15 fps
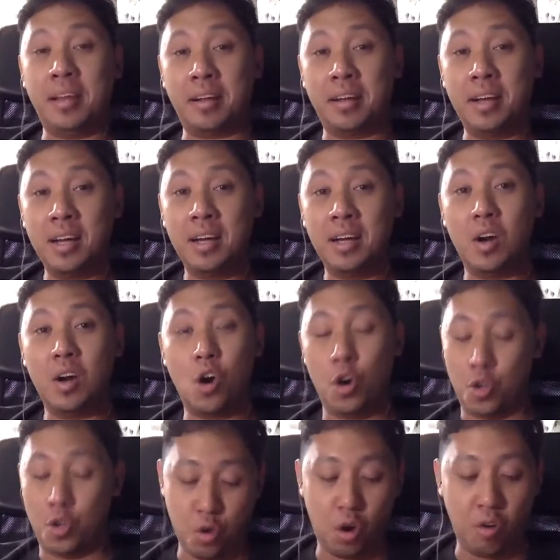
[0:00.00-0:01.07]
a car,
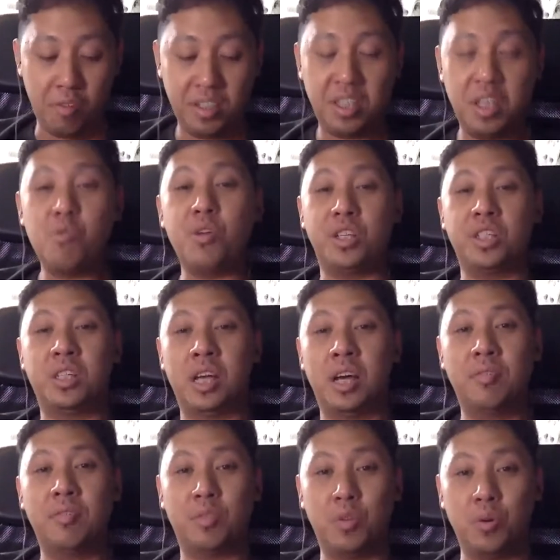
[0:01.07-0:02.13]
or you're obviously rich
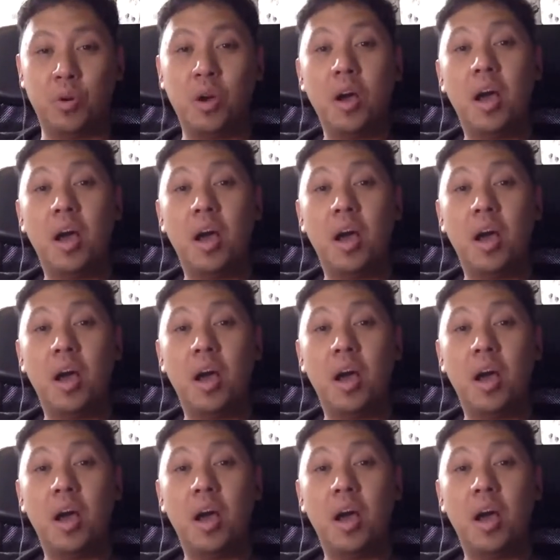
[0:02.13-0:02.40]
enough to